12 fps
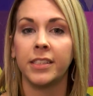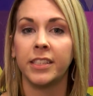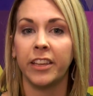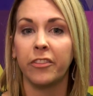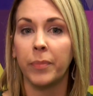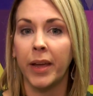
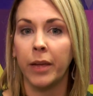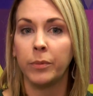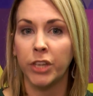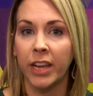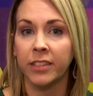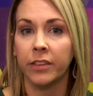see if my
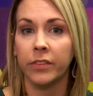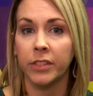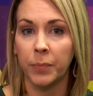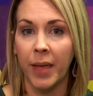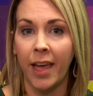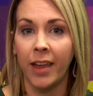objective is
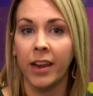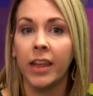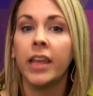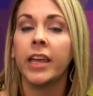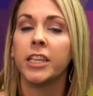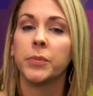met
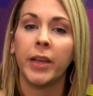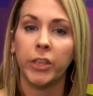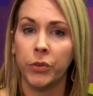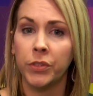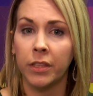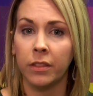is by
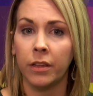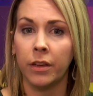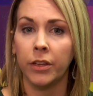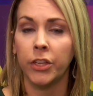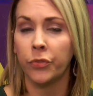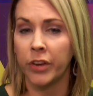using
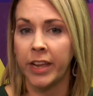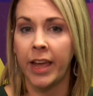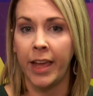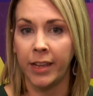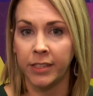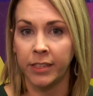the
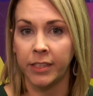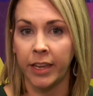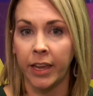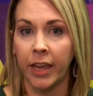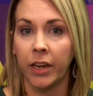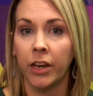Eureka exit
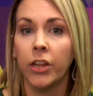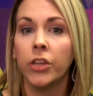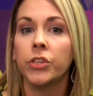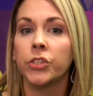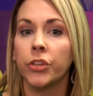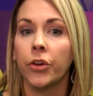ticket.
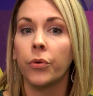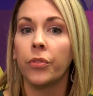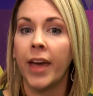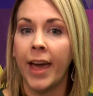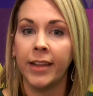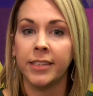So
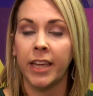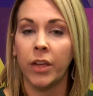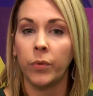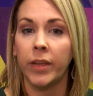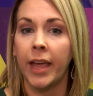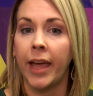that day
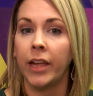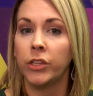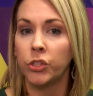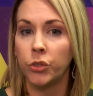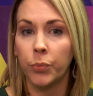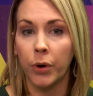we had
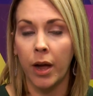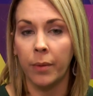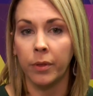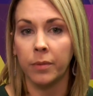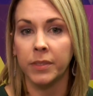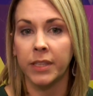2
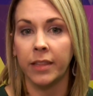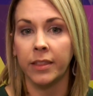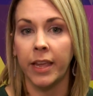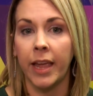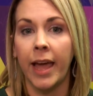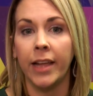problems that
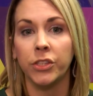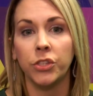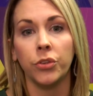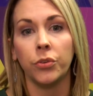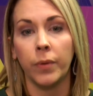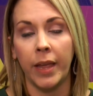they had
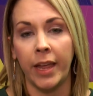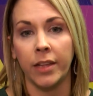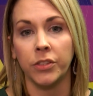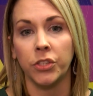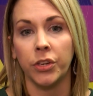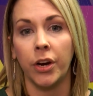to
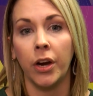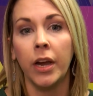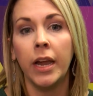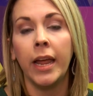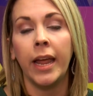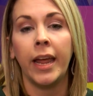answer.
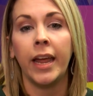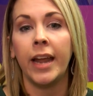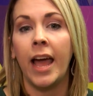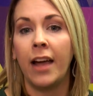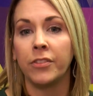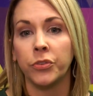And
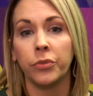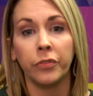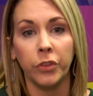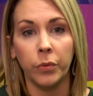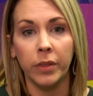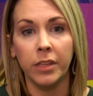after
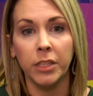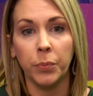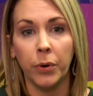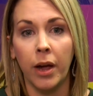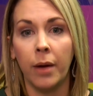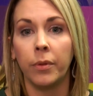reviewing these
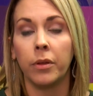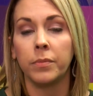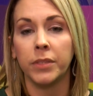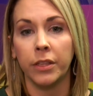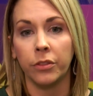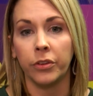
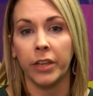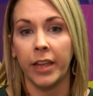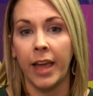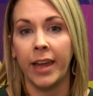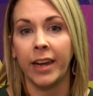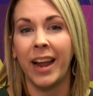problems and looking
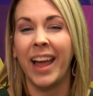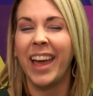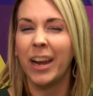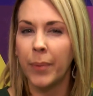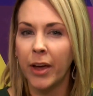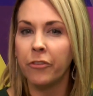at it, I
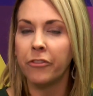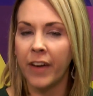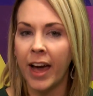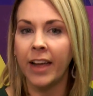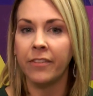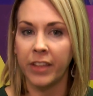had about
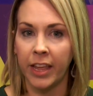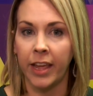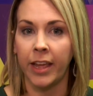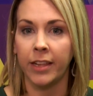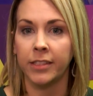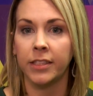5
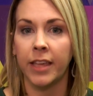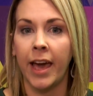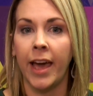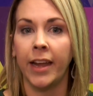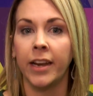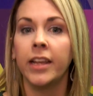kids
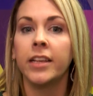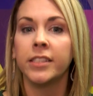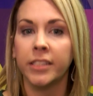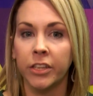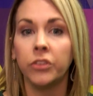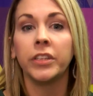that
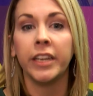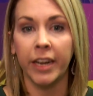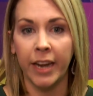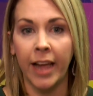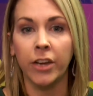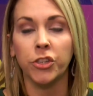still
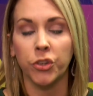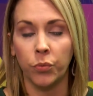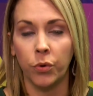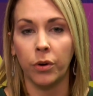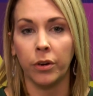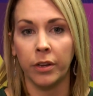needed extra
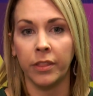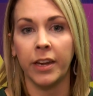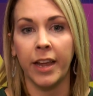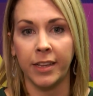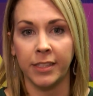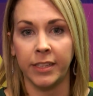work the
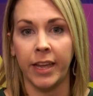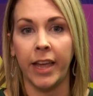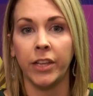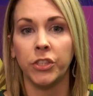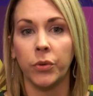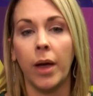next
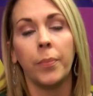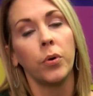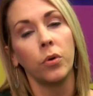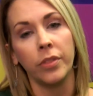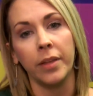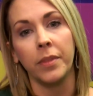day. So I
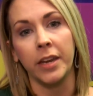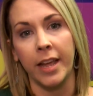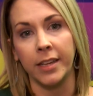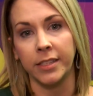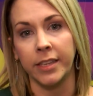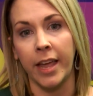pulled them the
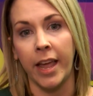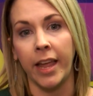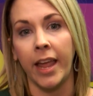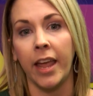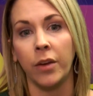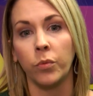next day
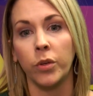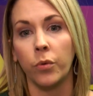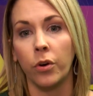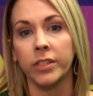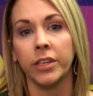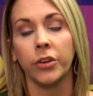and we
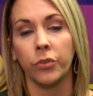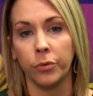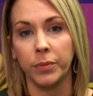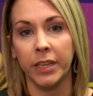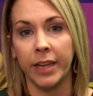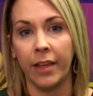worked in a
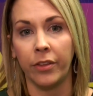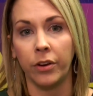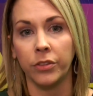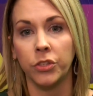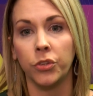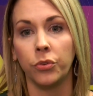group
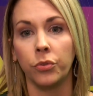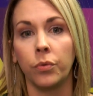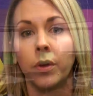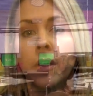together to